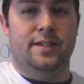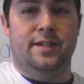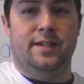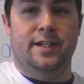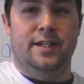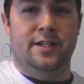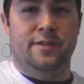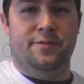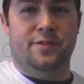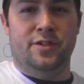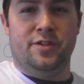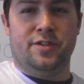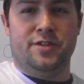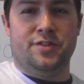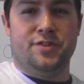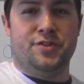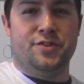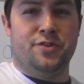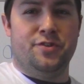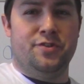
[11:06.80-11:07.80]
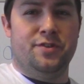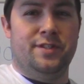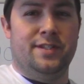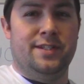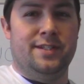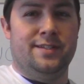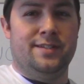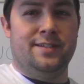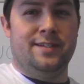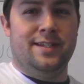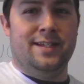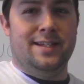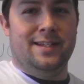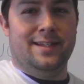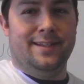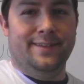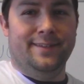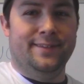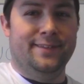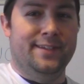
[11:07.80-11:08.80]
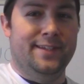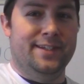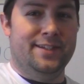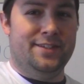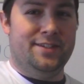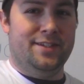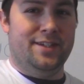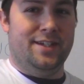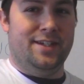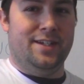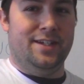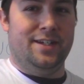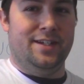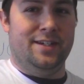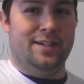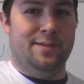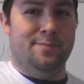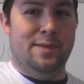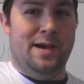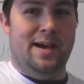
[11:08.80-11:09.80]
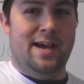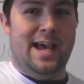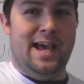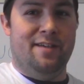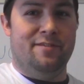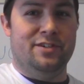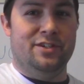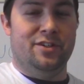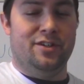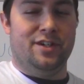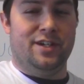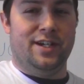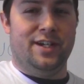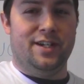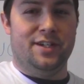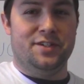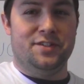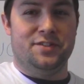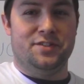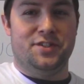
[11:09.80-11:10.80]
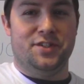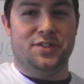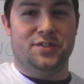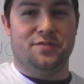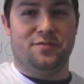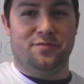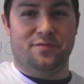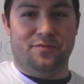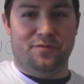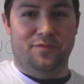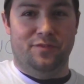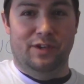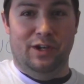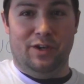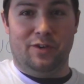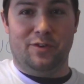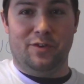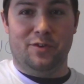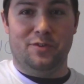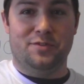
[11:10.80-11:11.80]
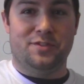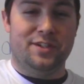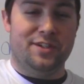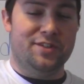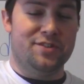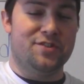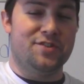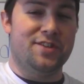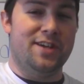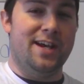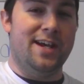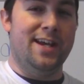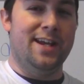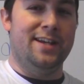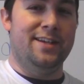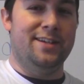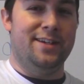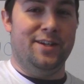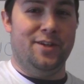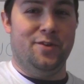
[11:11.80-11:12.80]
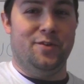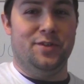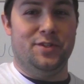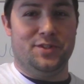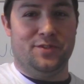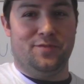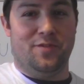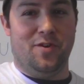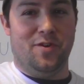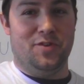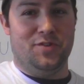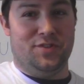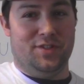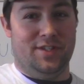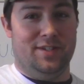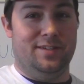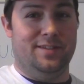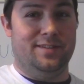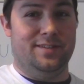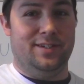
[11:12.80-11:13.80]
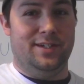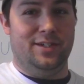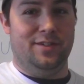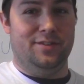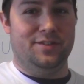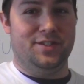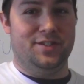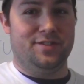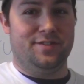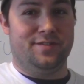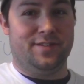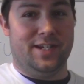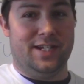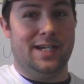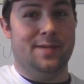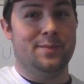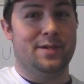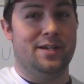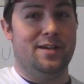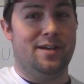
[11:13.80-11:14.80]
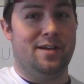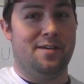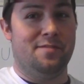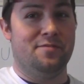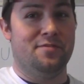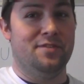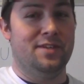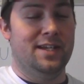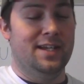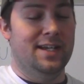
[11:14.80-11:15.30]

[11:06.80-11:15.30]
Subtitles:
And if you're concerned that about having your gun just Velcro to your side, you know, and as far as it, you know, just coming off,